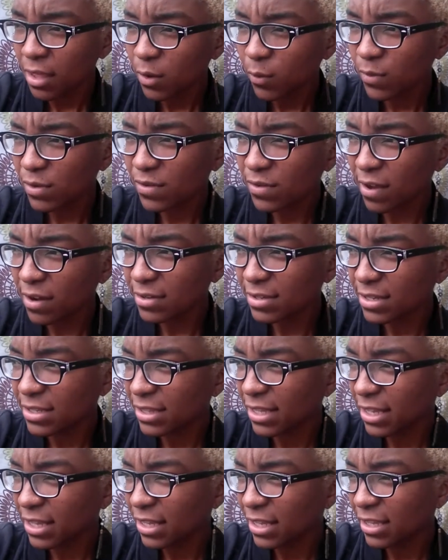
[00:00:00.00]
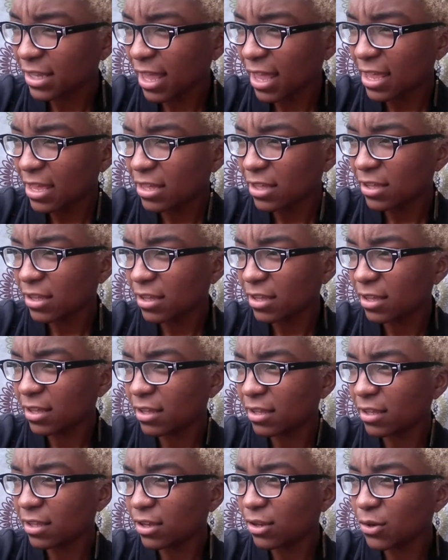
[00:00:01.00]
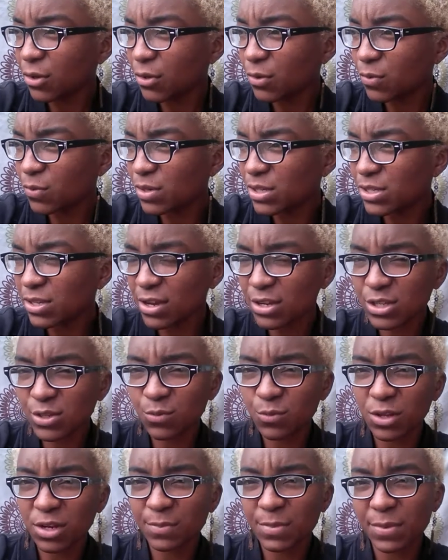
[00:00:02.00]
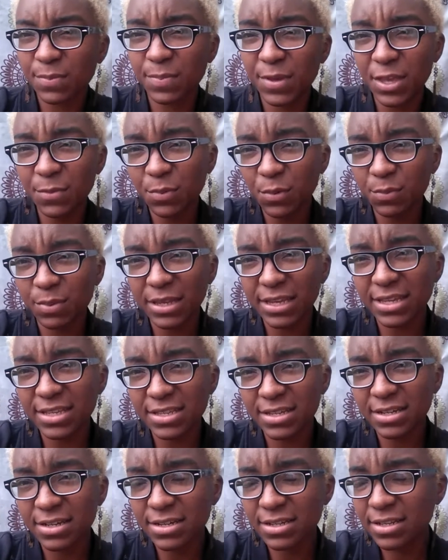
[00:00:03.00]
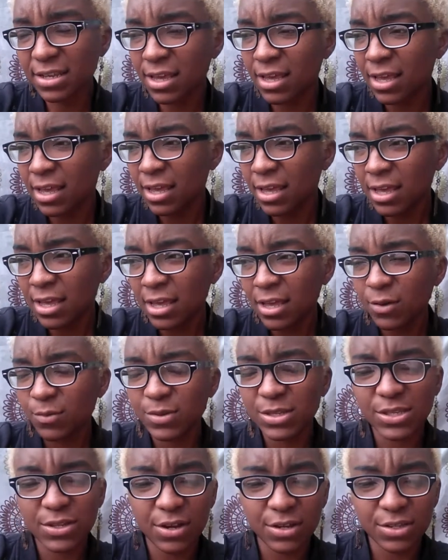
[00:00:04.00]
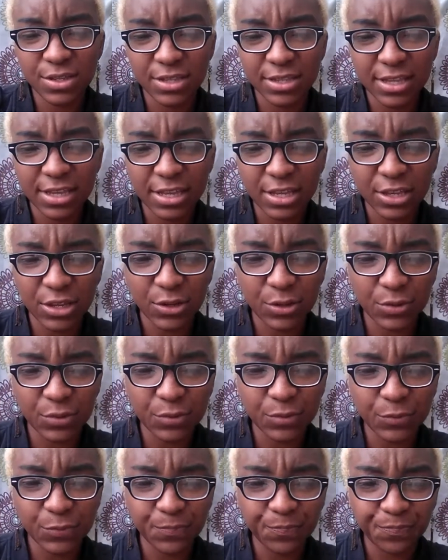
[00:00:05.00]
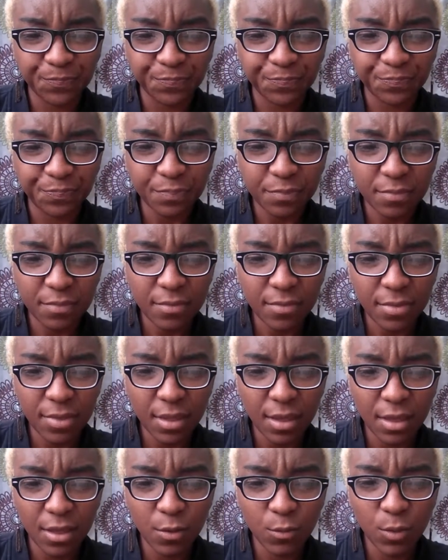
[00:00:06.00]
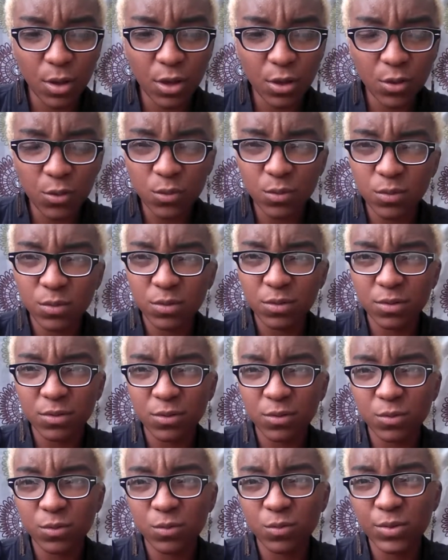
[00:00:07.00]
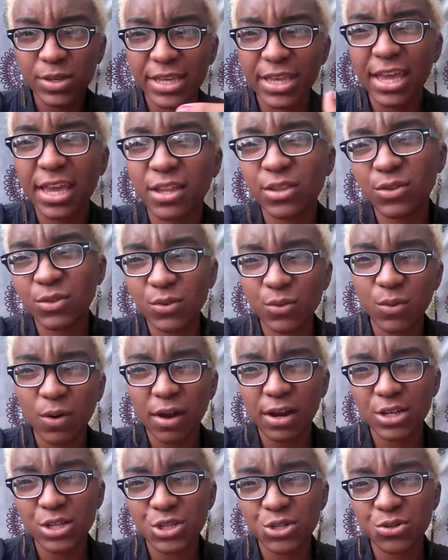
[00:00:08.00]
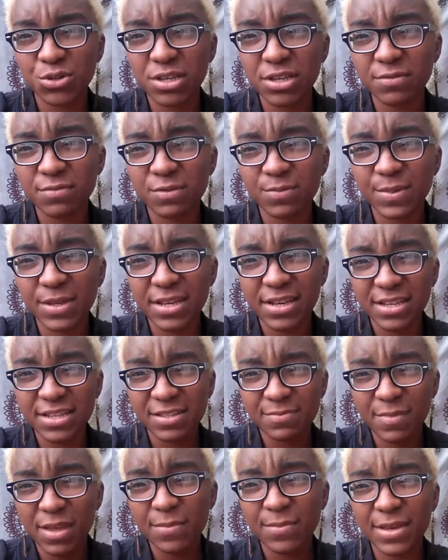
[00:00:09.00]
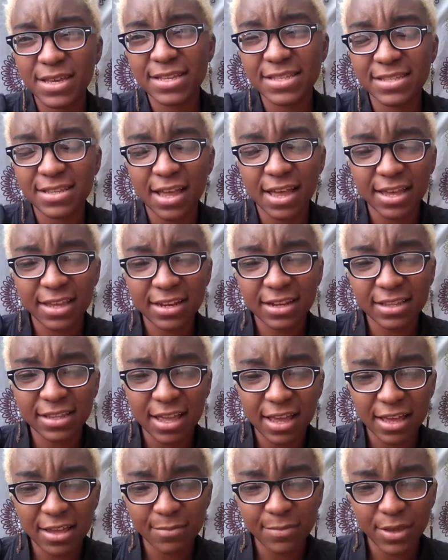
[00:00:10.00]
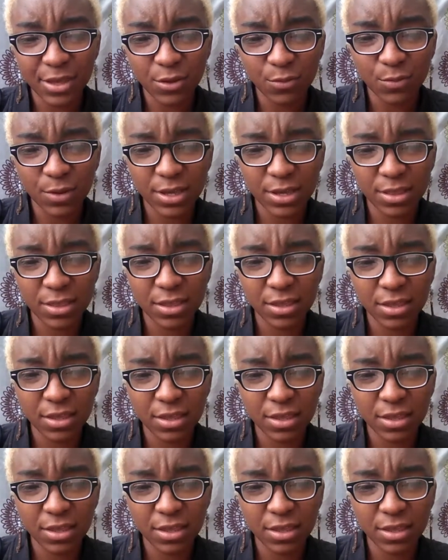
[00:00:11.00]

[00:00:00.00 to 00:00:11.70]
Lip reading: We start to think like, you know, we start to want to be people pleasers. We start to think, you know, well, we can't do our dreams because maybe it's not in alignment with